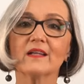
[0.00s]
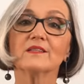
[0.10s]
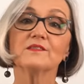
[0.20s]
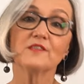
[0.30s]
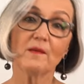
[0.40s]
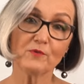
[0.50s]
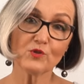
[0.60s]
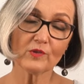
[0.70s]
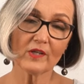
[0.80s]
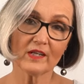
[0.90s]

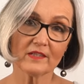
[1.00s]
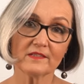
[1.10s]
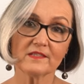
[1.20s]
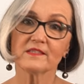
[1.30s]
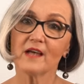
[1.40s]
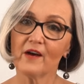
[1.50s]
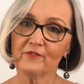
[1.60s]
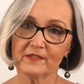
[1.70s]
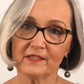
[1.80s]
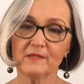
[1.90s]
Conceptual artists
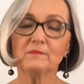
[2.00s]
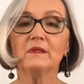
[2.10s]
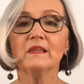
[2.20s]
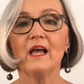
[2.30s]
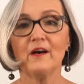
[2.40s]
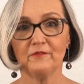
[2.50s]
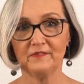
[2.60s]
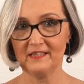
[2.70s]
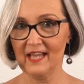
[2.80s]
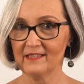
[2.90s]
after him
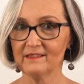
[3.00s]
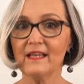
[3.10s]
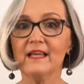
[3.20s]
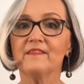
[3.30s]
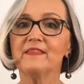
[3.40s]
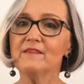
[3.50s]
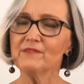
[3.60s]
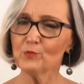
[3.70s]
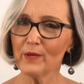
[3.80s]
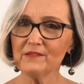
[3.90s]
loved that. They
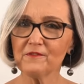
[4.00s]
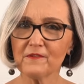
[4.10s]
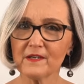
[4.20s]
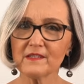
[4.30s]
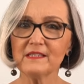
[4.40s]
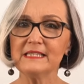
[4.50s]
even went further,